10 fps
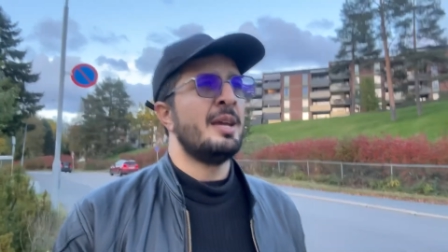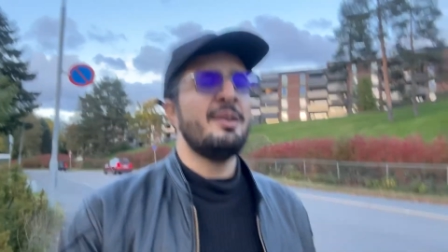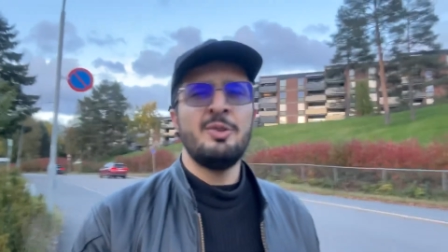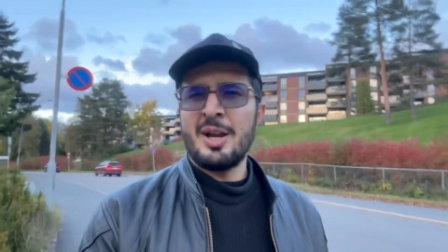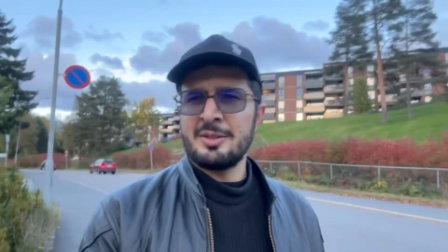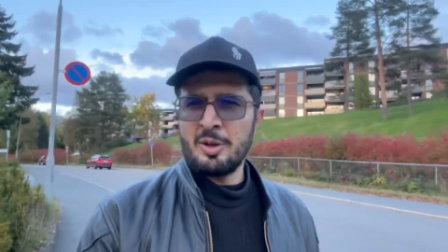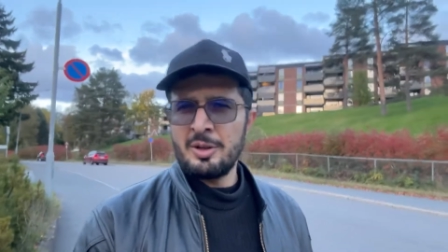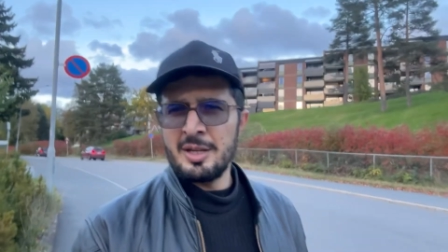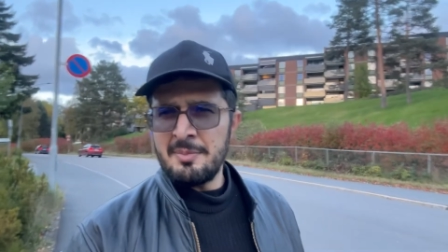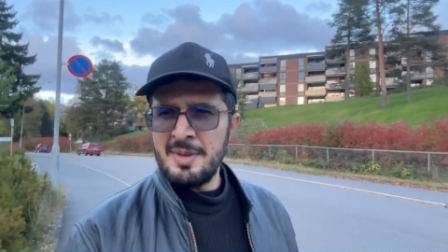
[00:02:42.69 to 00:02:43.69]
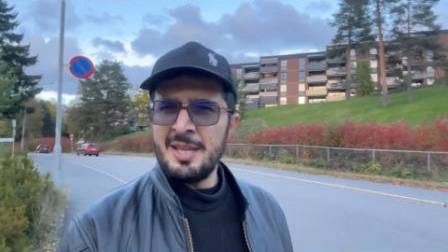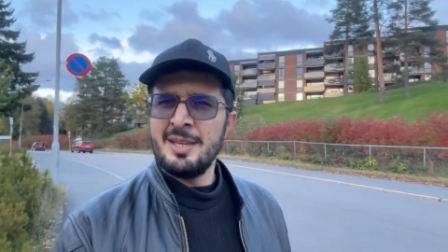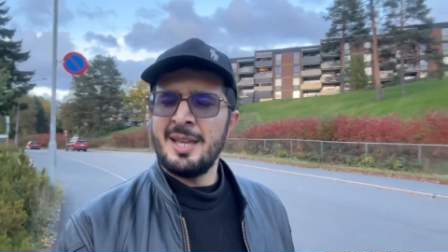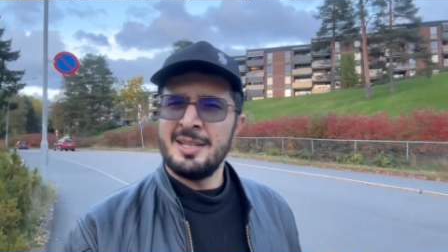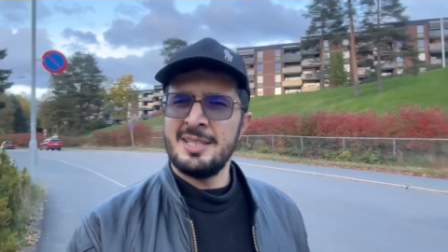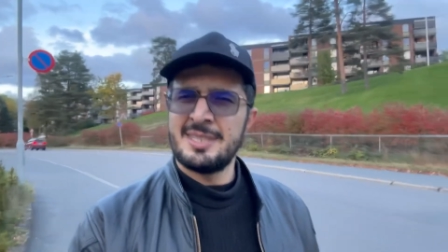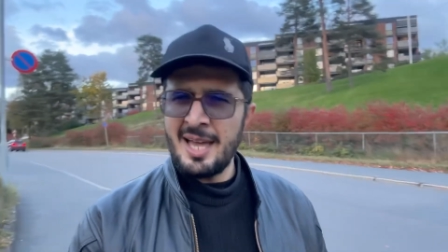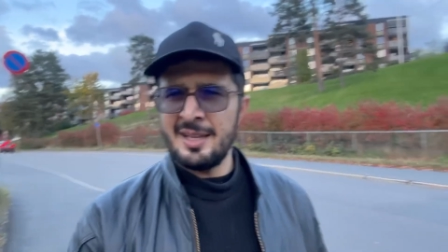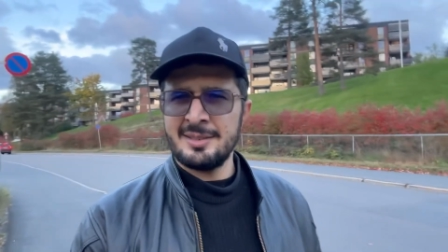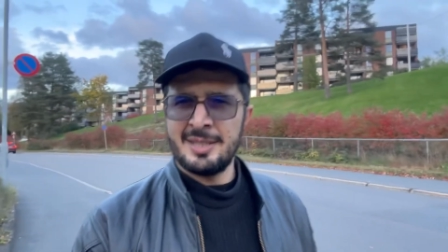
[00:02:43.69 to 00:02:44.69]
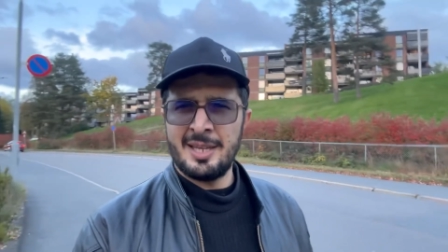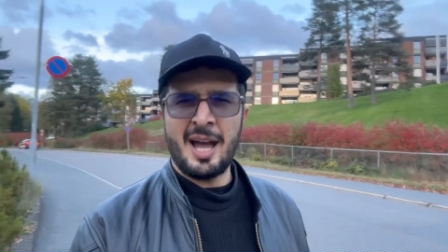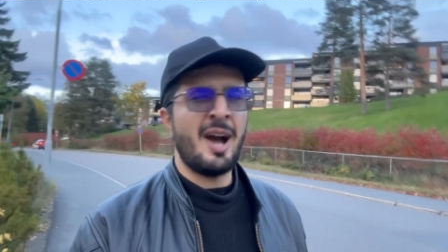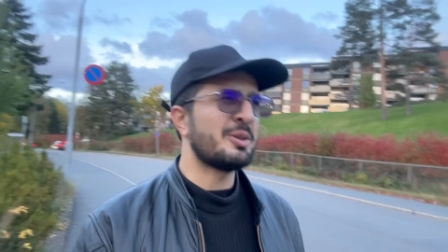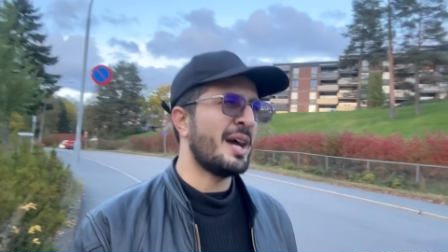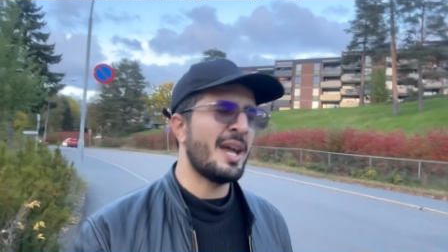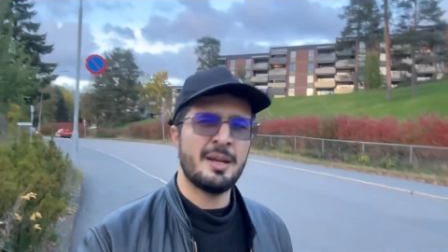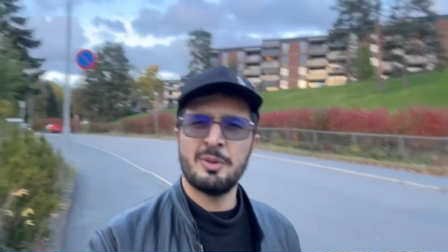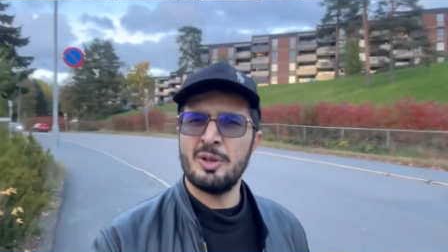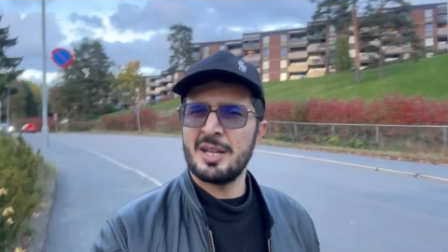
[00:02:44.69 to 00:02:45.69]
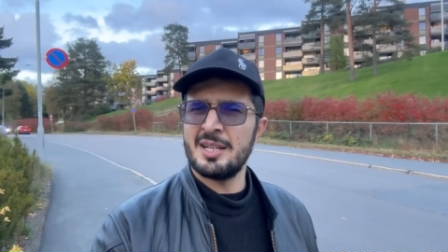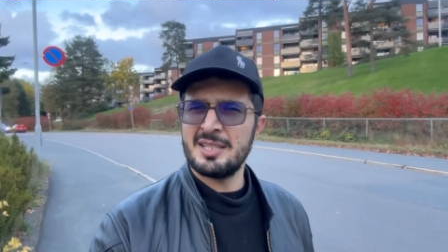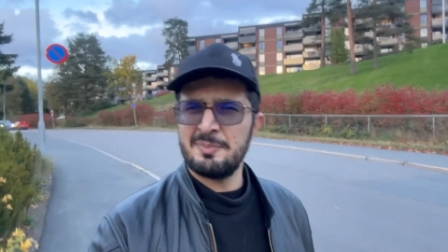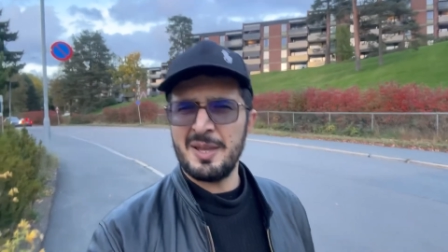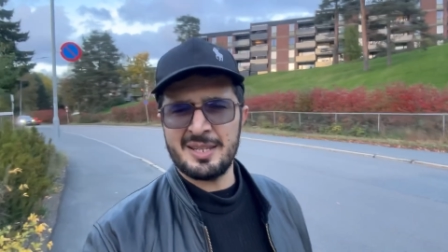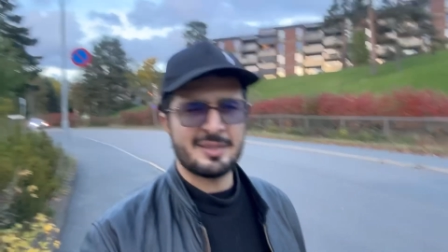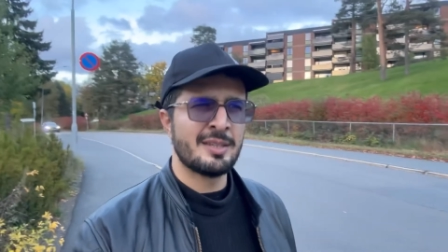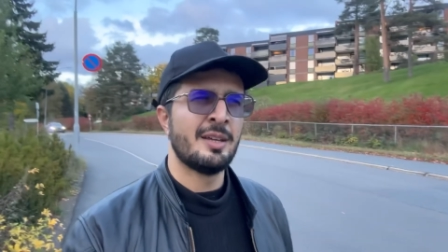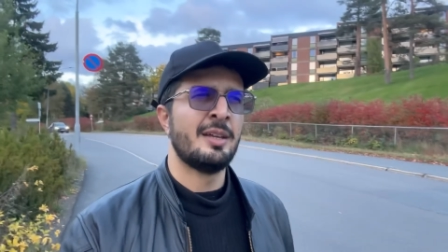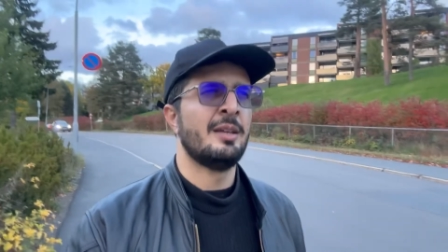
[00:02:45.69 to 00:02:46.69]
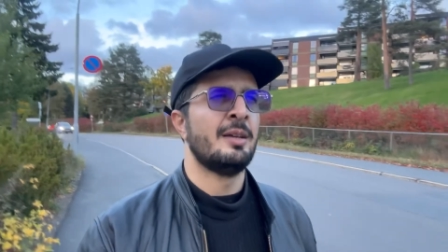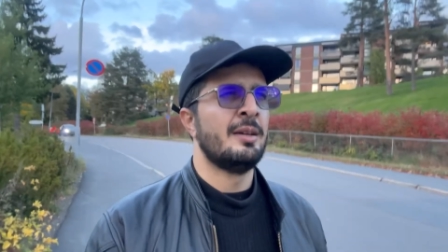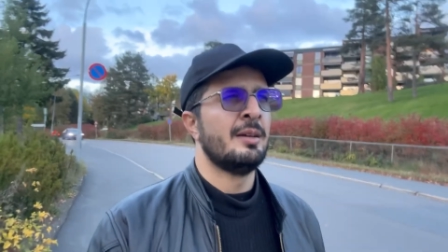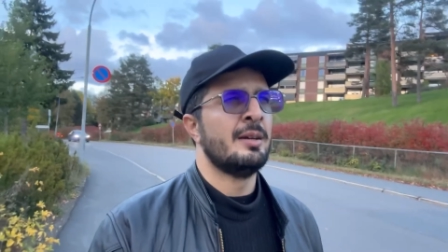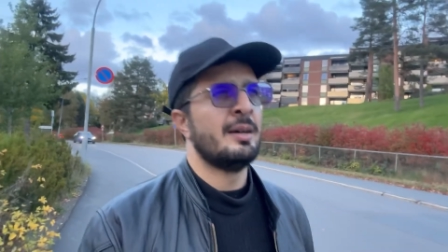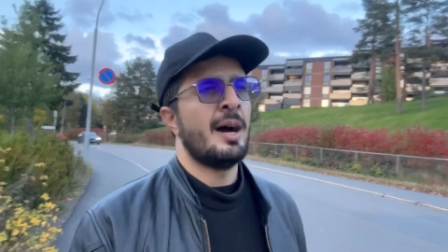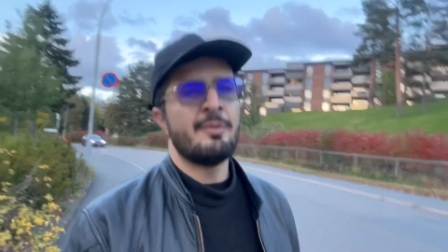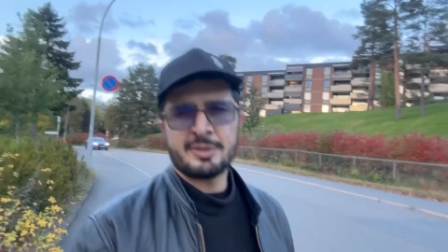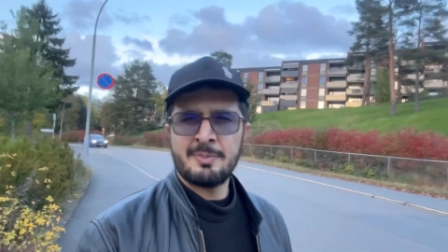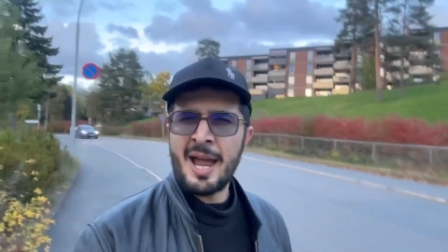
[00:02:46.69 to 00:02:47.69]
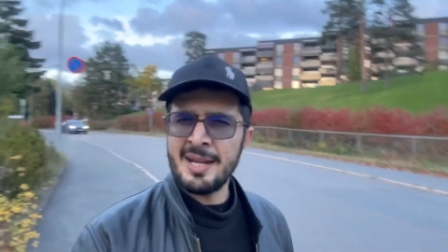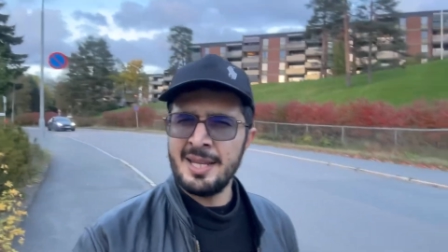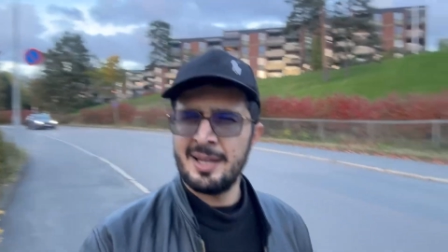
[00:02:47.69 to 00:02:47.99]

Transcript: if you guys are not gonna give me any chance how the heck i'm gonna get experience i was mad